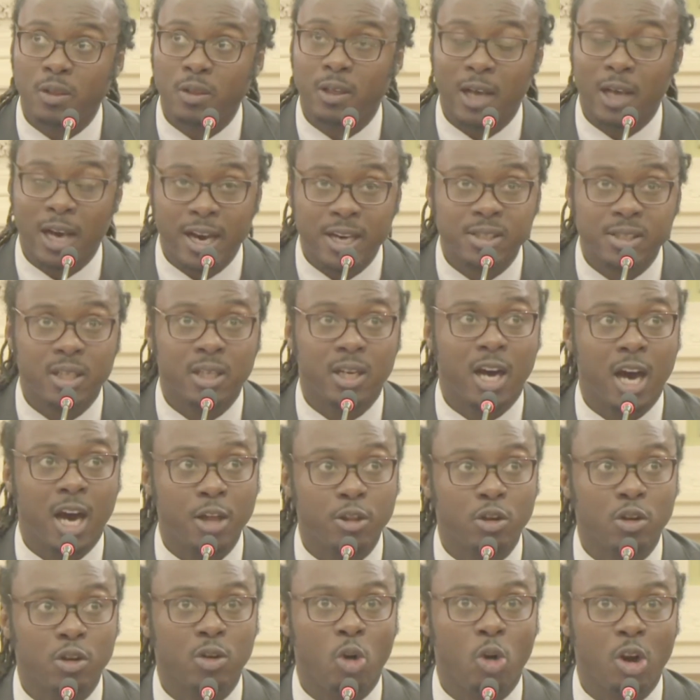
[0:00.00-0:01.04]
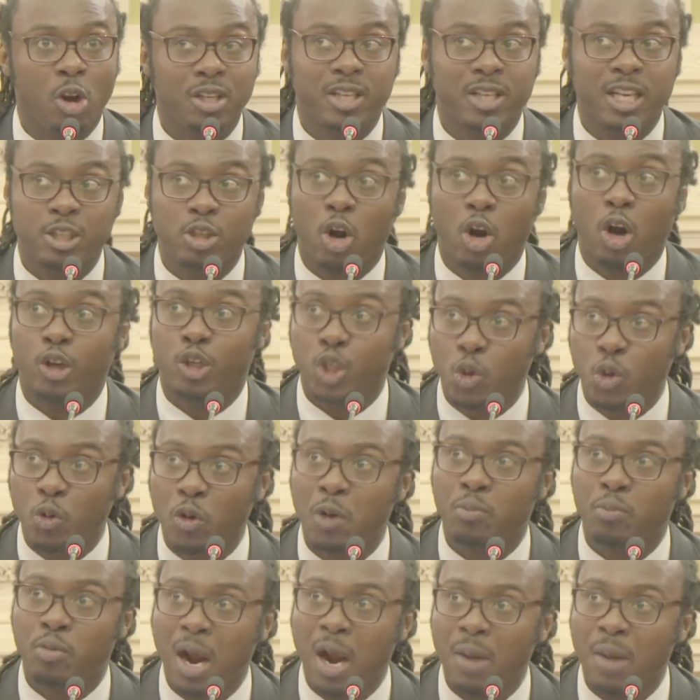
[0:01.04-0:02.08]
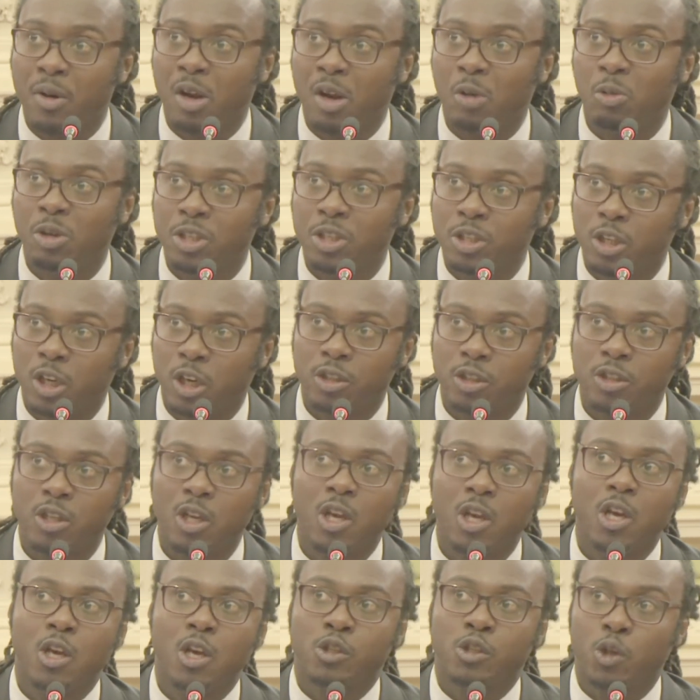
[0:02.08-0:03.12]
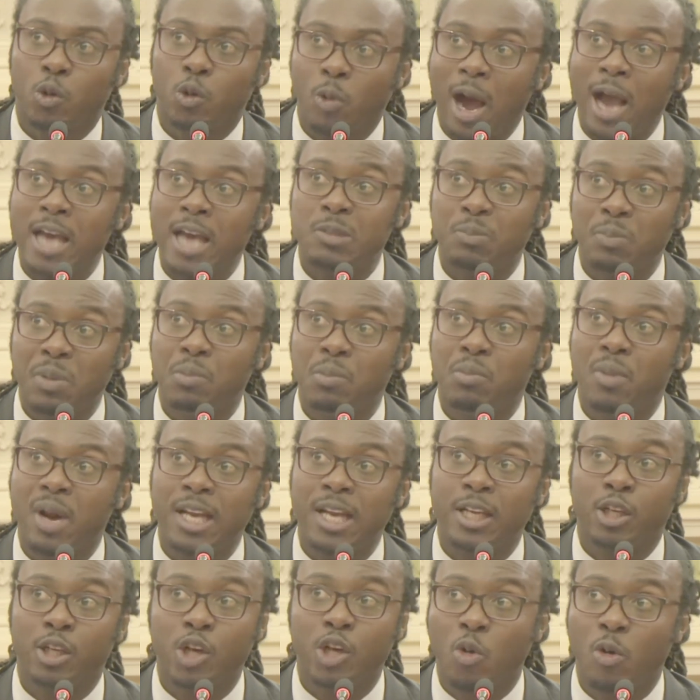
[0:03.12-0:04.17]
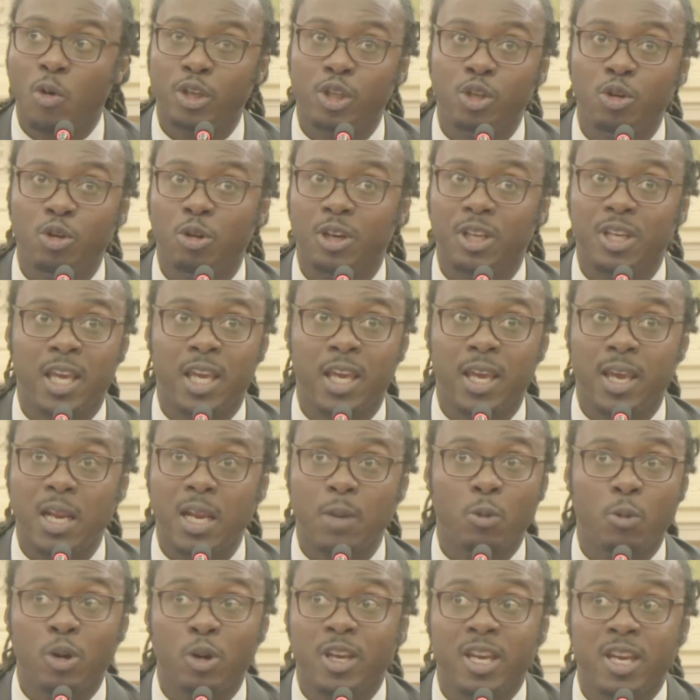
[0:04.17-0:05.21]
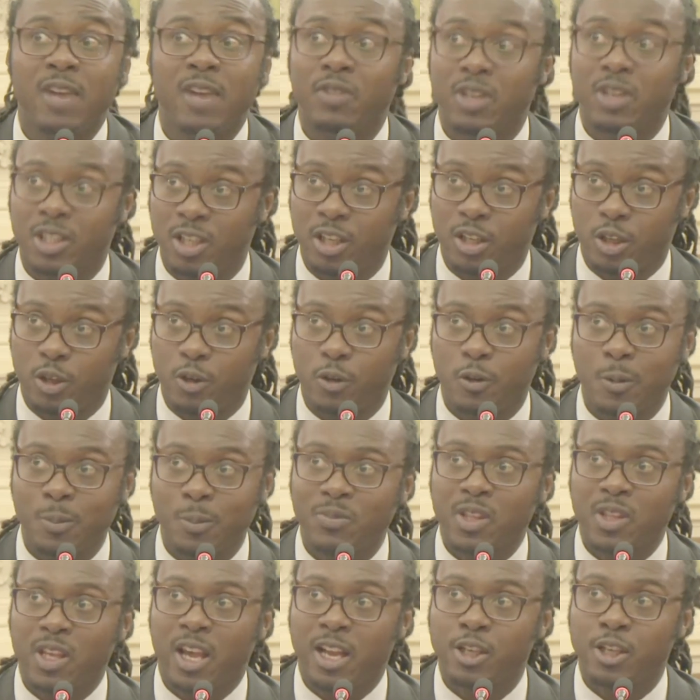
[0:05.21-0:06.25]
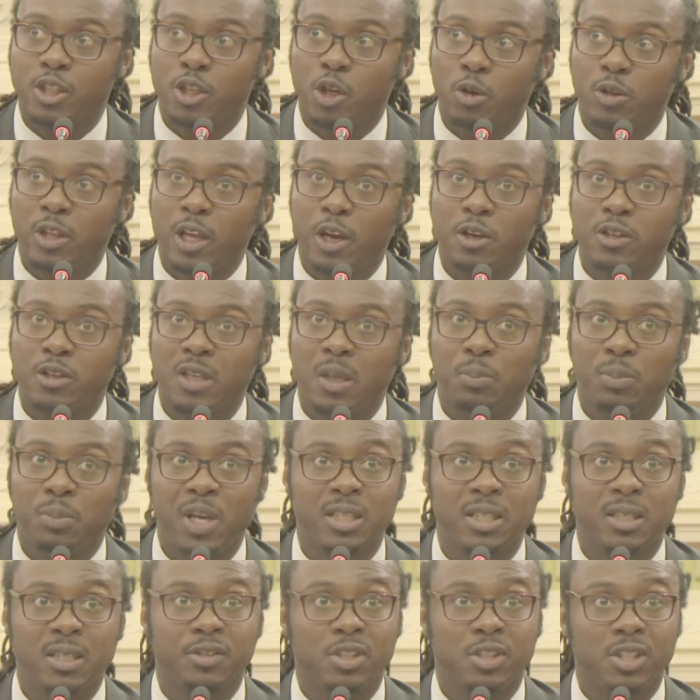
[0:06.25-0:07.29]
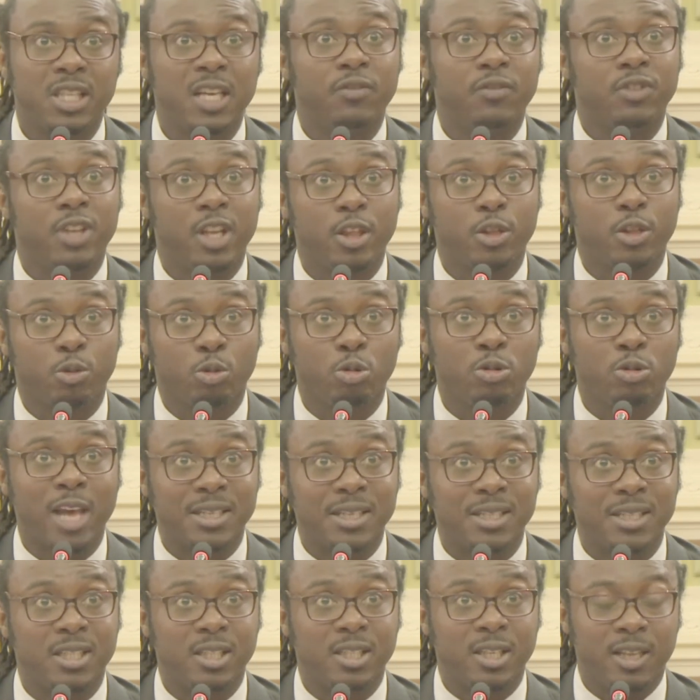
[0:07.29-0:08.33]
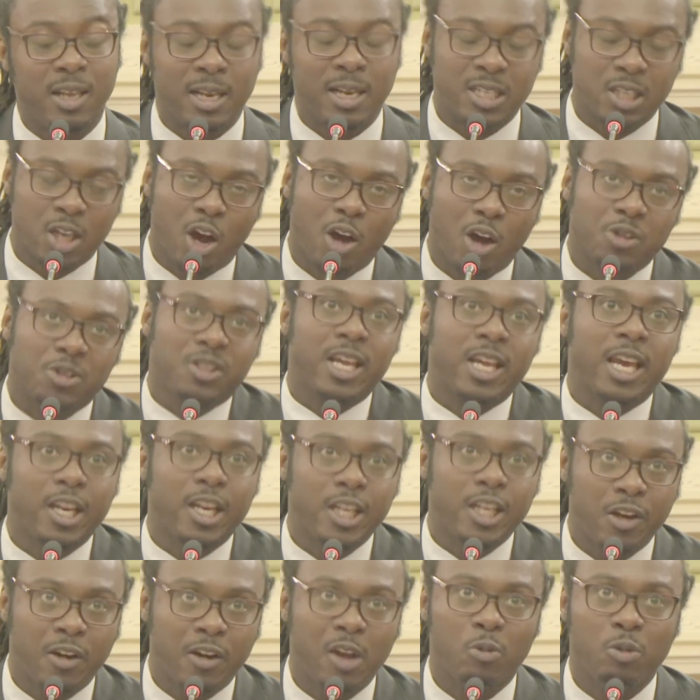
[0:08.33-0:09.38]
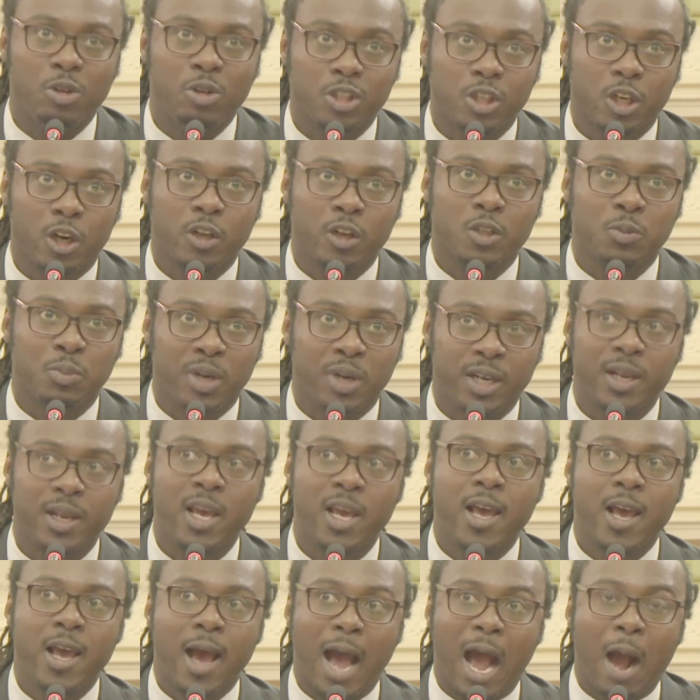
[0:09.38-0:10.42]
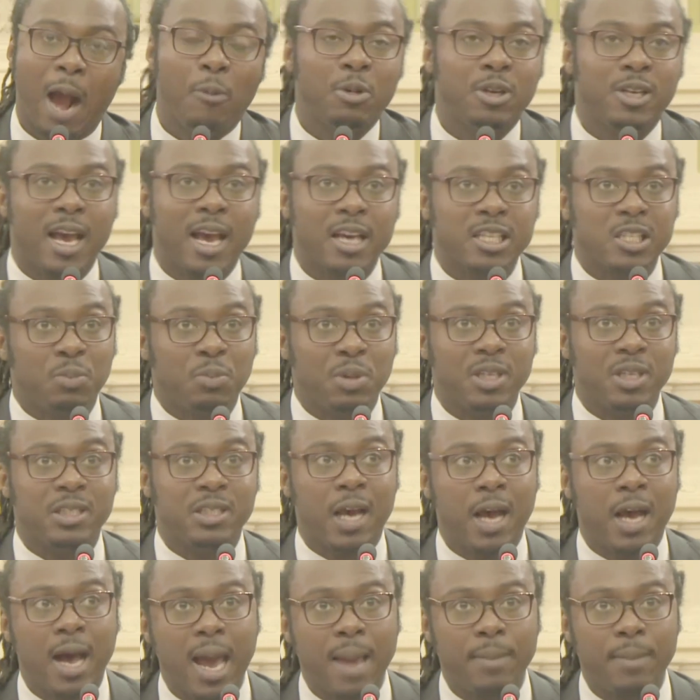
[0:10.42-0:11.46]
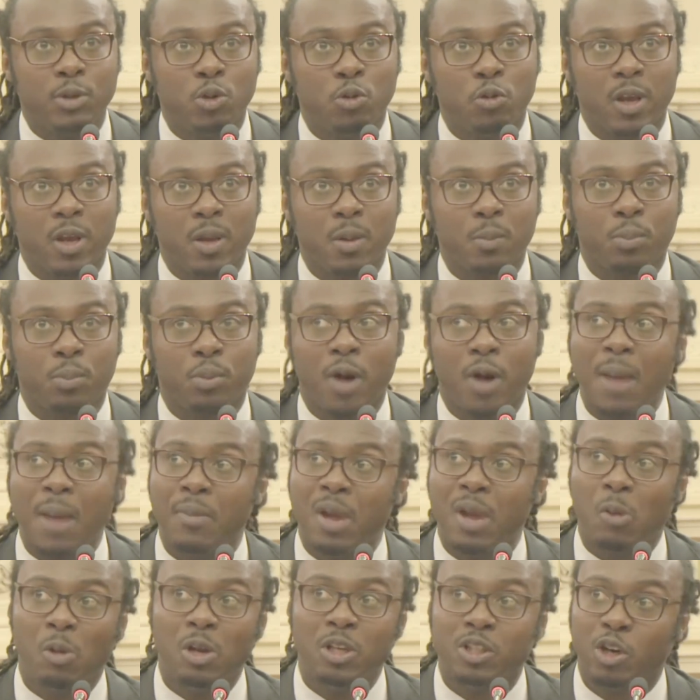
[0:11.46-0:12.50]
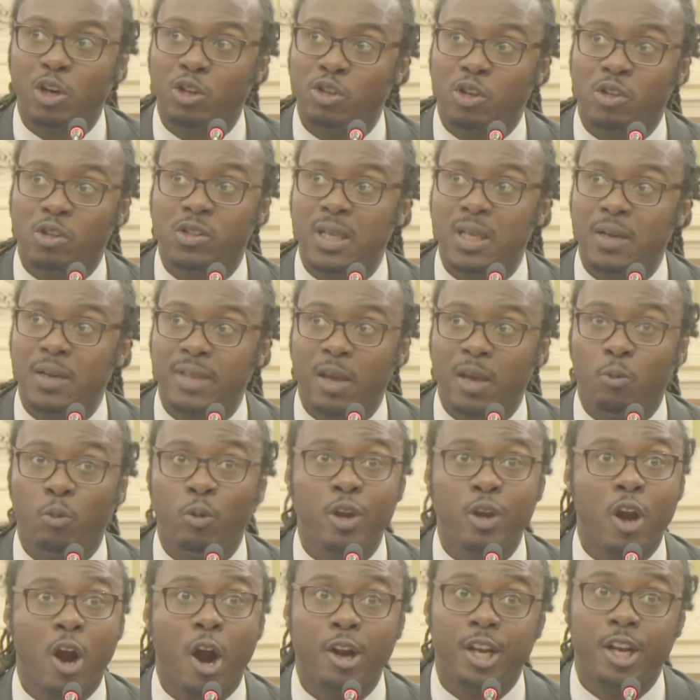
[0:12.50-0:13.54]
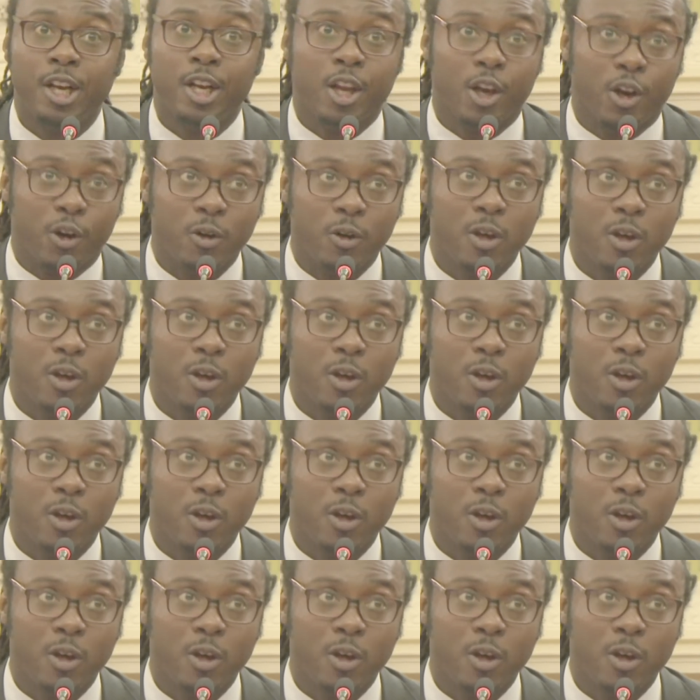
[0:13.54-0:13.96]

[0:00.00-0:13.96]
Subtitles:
us and other organizations are doing primary research, so why spend money to go and do it again? We'll give it to you. Yep. And so there's a piece of sifting through that, it's called secondary research, but I would not spend time doing primary research on stuff that we already know.